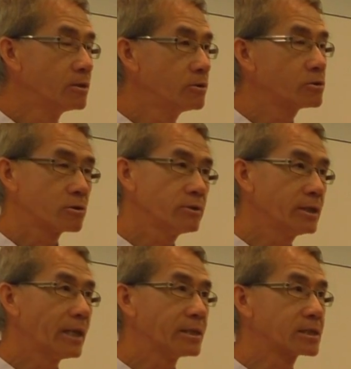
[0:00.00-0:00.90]

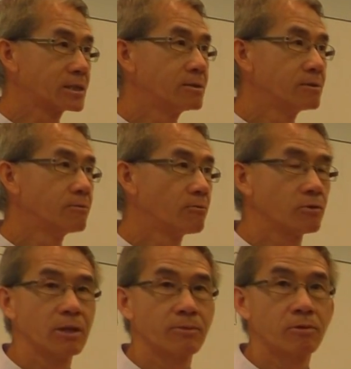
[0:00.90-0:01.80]
Usually that's
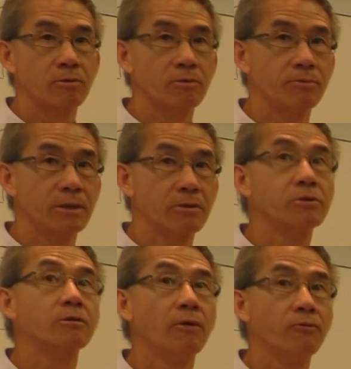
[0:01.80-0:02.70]
what you have to be
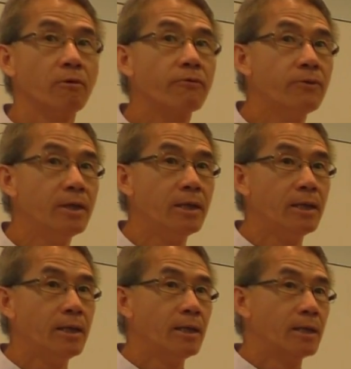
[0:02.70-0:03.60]
concerned with.
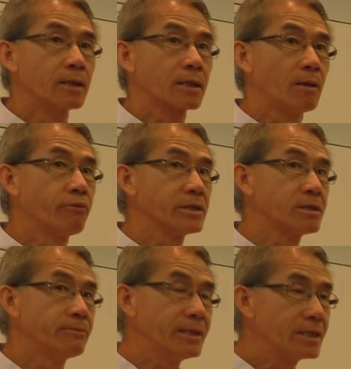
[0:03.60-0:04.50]

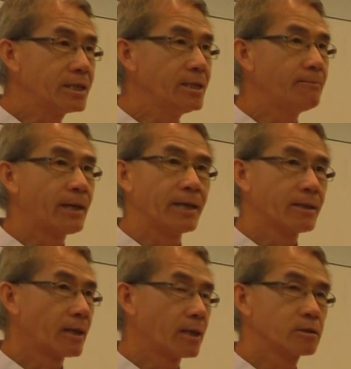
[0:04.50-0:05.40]
Compressibility, by
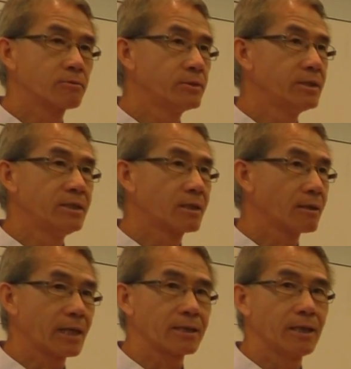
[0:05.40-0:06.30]
and large, we
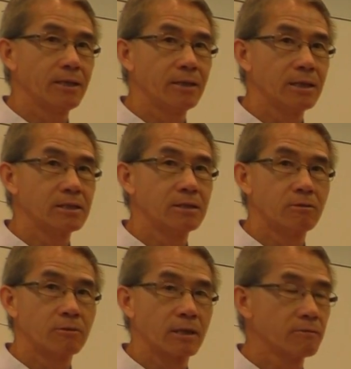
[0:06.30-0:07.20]
neglect that in this
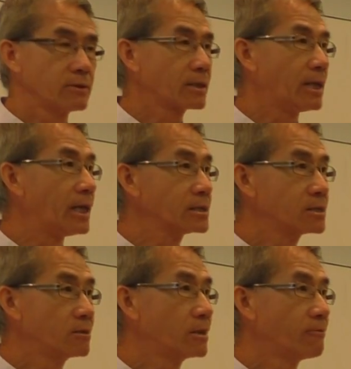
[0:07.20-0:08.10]
introductory
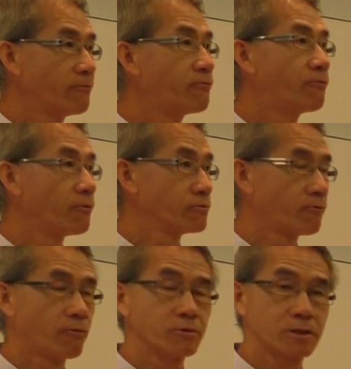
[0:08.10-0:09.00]
class. You can for,
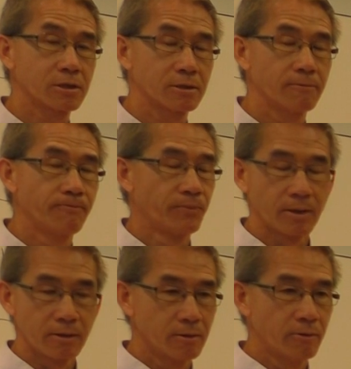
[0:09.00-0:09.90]
for
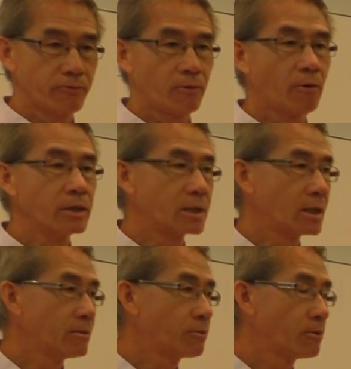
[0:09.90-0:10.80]
for all
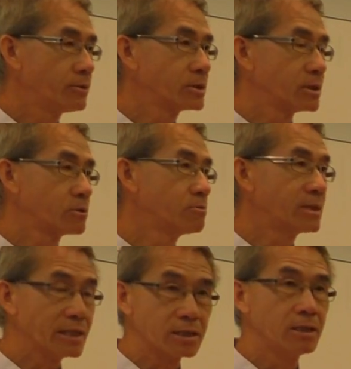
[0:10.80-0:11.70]
intent and purpose, assume
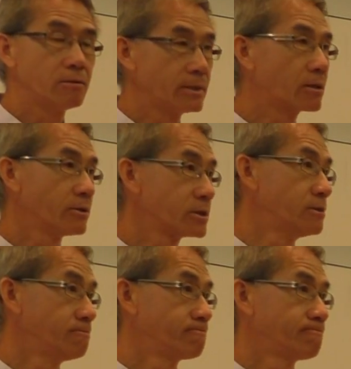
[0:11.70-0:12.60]
density to be
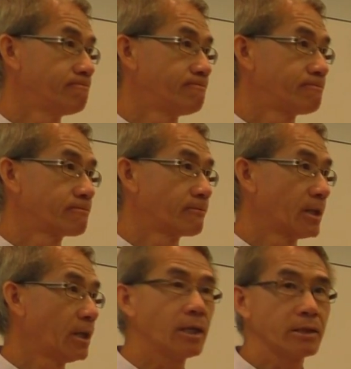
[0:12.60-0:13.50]
constant.
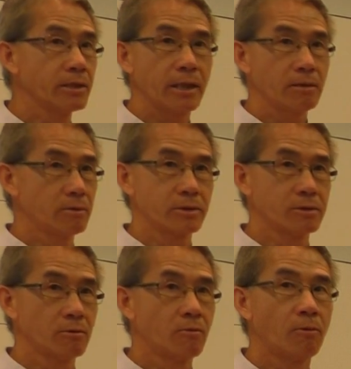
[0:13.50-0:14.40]
Other than that,
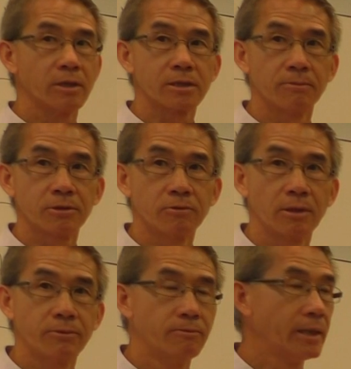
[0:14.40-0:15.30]
there's no more assumption you
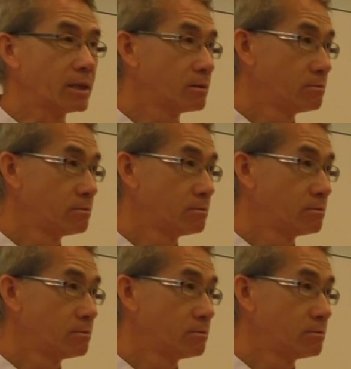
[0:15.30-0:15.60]
have to make.